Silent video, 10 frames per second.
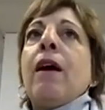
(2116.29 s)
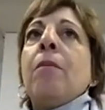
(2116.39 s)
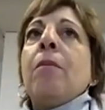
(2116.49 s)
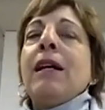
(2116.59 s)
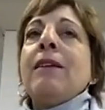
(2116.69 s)

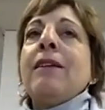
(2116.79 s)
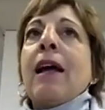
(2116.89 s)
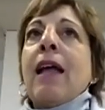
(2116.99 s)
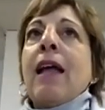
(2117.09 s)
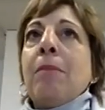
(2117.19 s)
because that
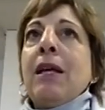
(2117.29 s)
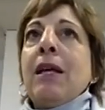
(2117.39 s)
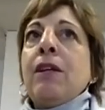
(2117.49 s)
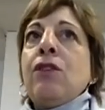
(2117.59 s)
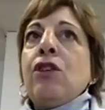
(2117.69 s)
can be an
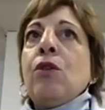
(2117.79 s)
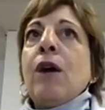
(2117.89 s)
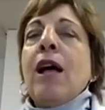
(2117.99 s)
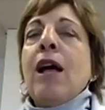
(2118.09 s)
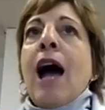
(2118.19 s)
issue.
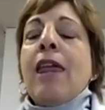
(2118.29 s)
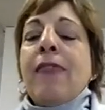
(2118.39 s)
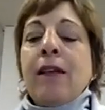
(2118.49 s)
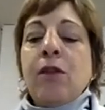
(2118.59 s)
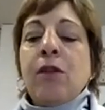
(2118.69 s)
I
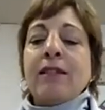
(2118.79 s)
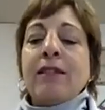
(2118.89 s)
think the way some